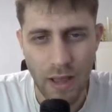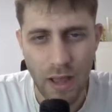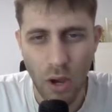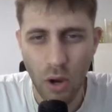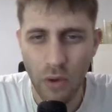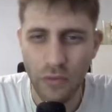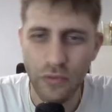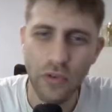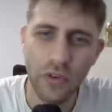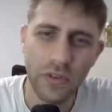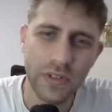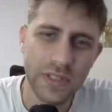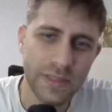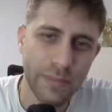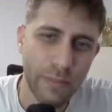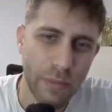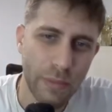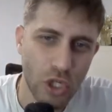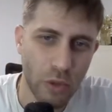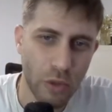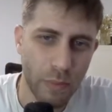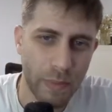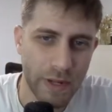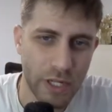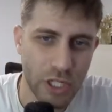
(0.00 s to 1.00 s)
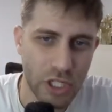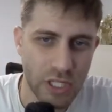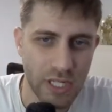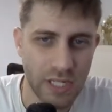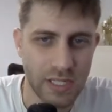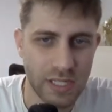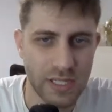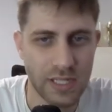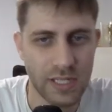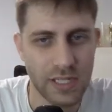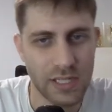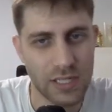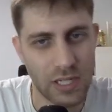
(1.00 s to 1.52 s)
Of course, bishop
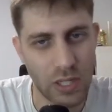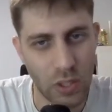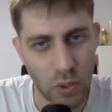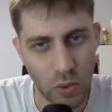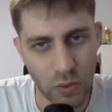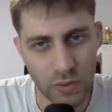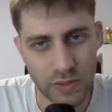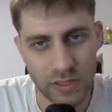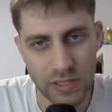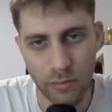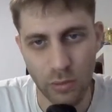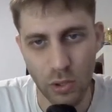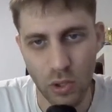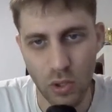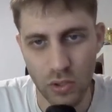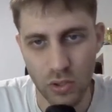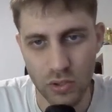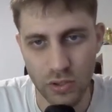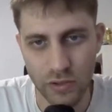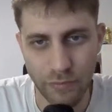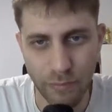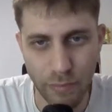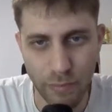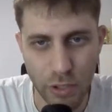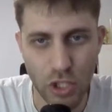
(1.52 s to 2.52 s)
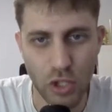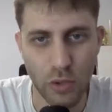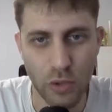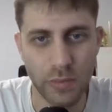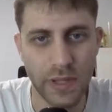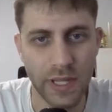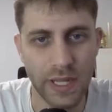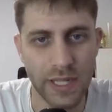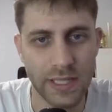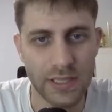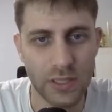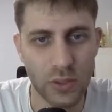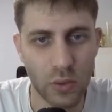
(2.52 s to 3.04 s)
h6 is losing because of bishop
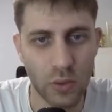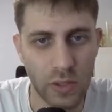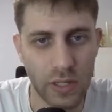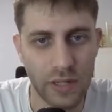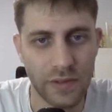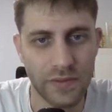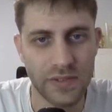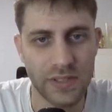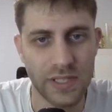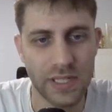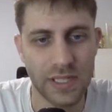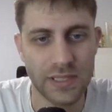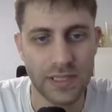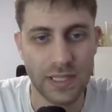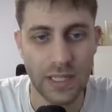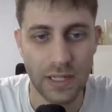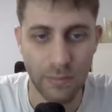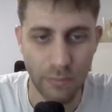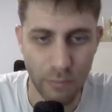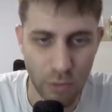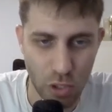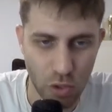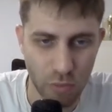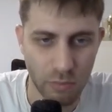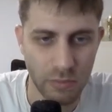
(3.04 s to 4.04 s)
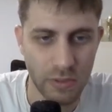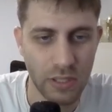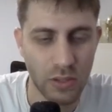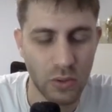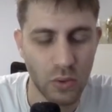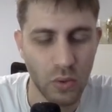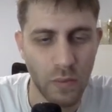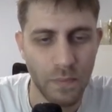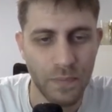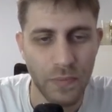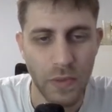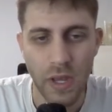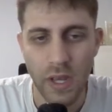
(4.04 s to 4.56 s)
takes queen f6 and bishop
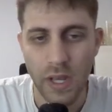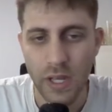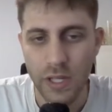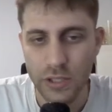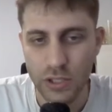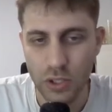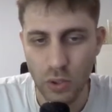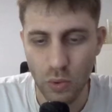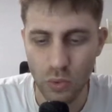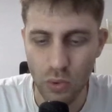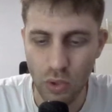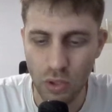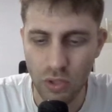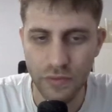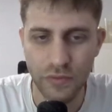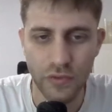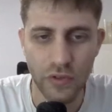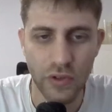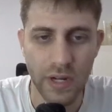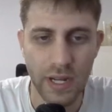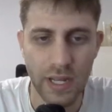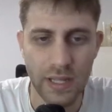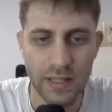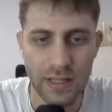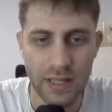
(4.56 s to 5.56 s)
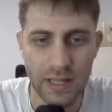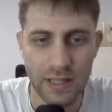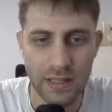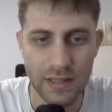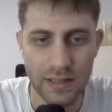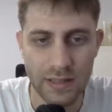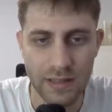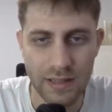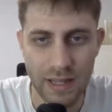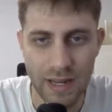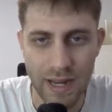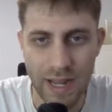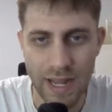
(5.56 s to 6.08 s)
d2. So don't forget
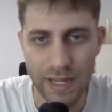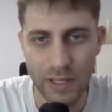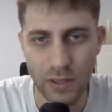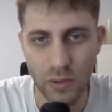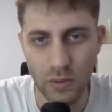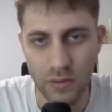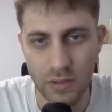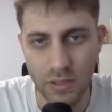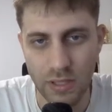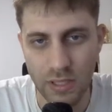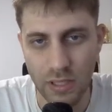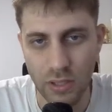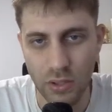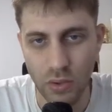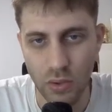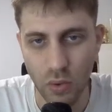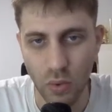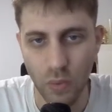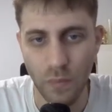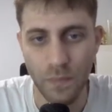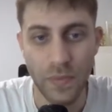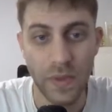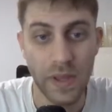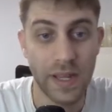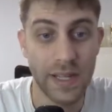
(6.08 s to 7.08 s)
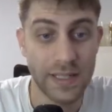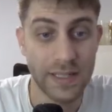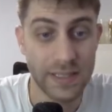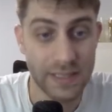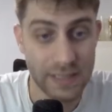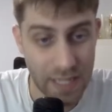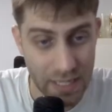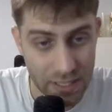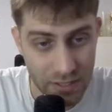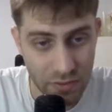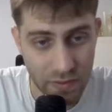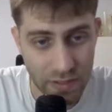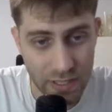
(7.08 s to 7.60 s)
that the knight on d2 is
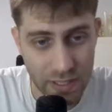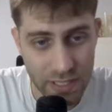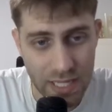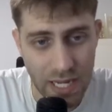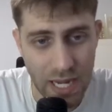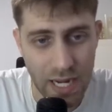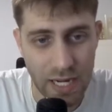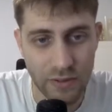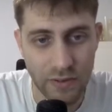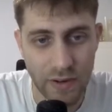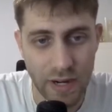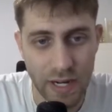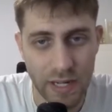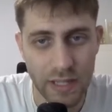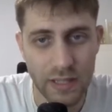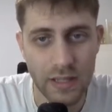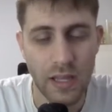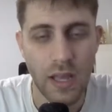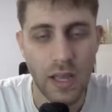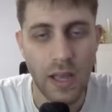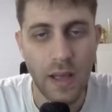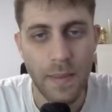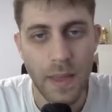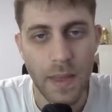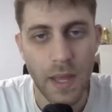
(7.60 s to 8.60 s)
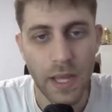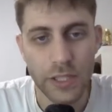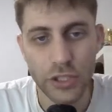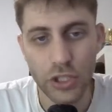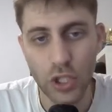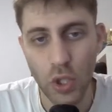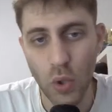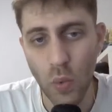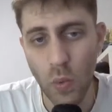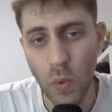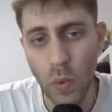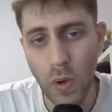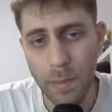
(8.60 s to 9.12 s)
under attack, right?
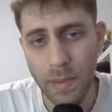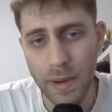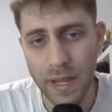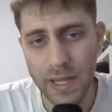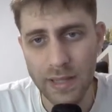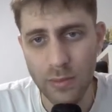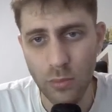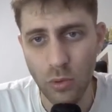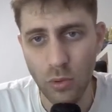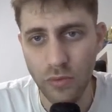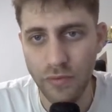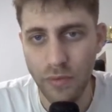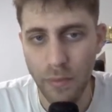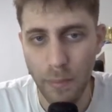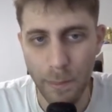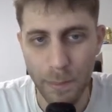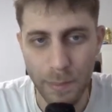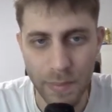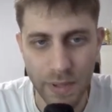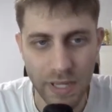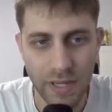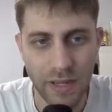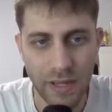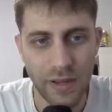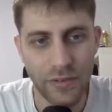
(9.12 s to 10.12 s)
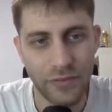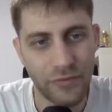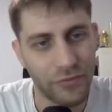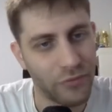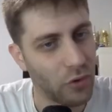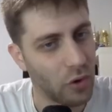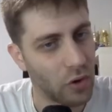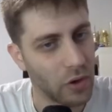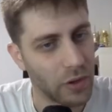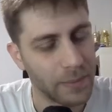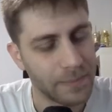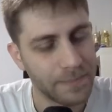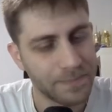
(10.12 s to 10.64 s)
So we play the move
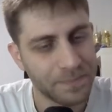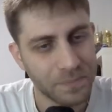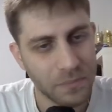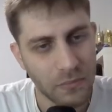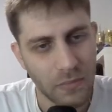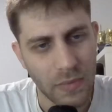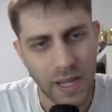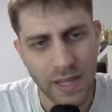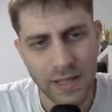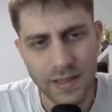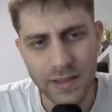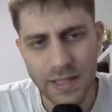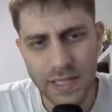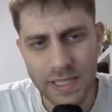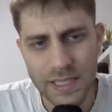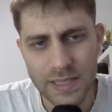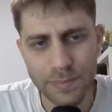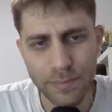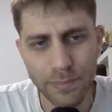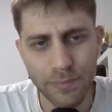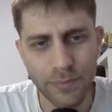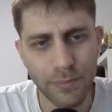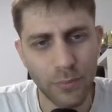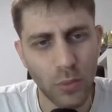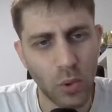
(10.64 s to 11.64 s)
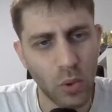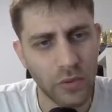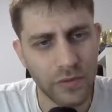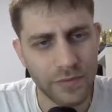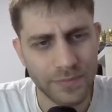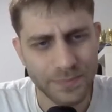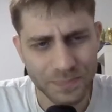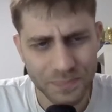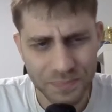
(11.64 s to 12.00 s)
b4. And this move,